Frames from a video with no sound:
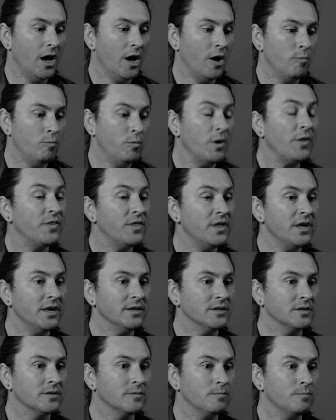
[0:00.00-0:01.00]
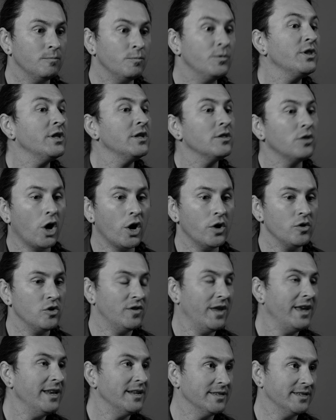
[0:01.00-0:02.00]
with these really large
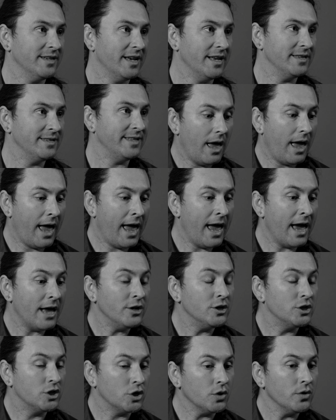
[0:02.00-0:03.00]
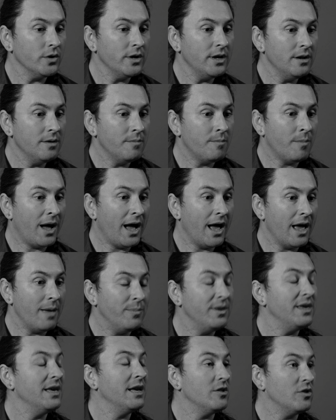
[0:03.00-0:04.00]
data sets. And during my
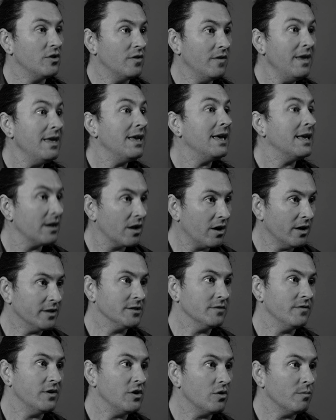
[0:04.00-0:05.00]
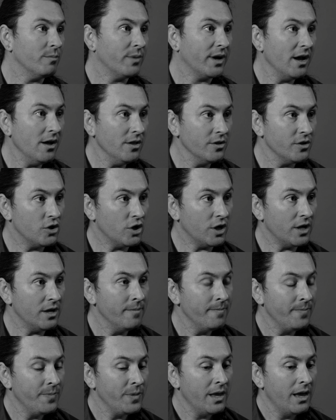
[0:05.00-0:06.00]
PhD in conservation biology,
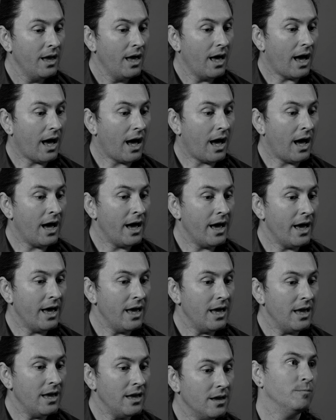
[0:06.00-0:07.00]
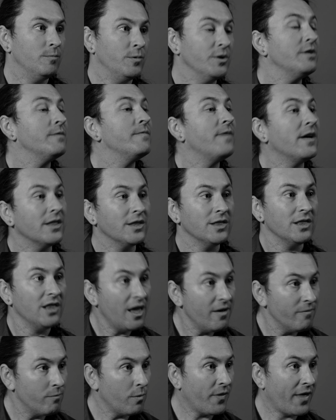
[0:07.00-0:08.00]
I really fell in
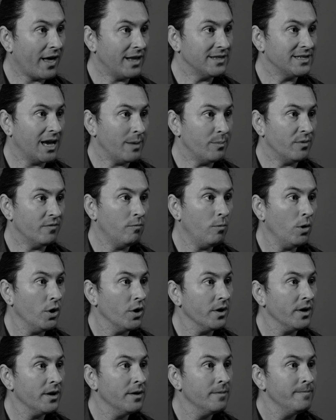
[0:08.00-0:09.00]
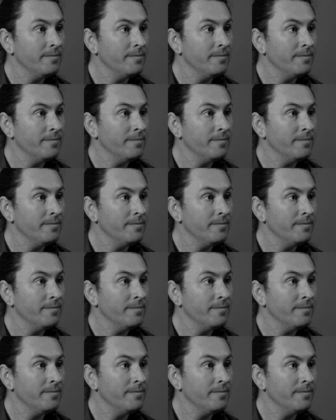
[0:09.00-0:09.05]
love with that type of work.